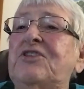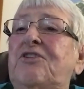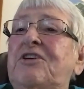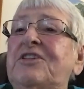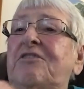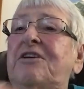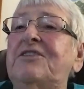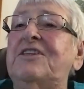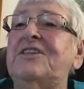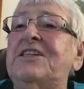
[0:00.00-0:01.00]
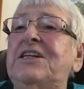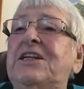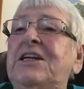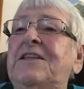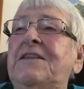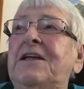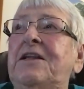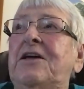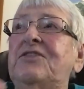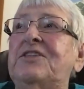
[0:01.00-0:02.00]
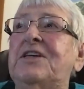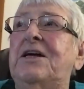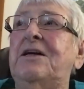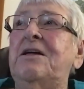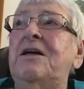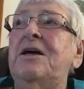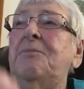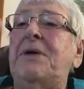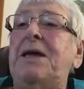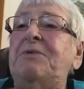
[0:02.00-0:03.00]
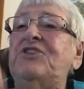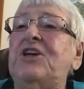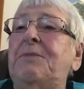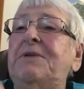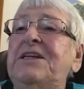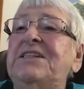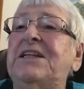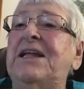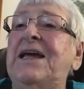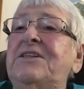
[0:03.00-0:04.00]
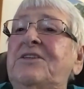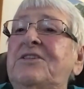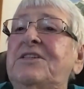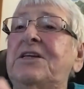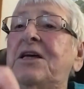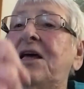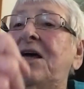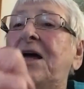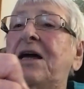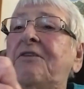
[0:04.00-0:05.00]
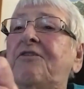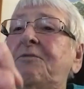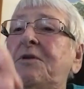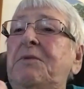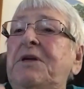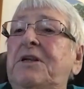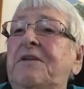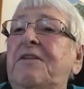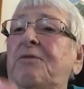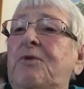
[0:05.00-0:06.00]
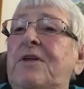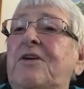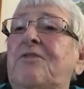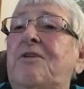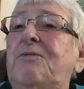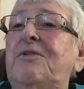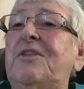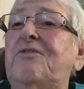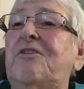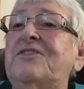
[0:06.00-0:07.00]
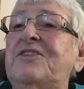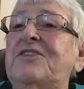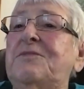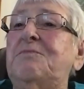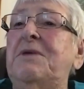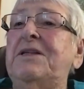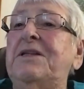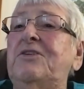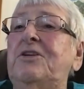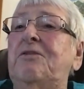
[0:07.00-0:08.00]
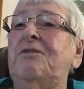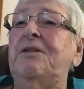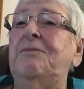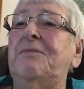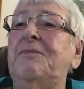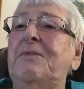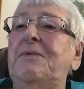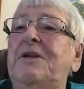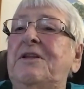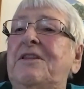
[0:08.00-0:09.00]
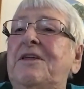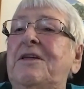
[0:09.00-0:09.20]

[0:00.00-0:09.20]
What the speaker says: across the ceiling, and then those paper Japanese lanterns hung from the middle of where the cross is met, in the middle of the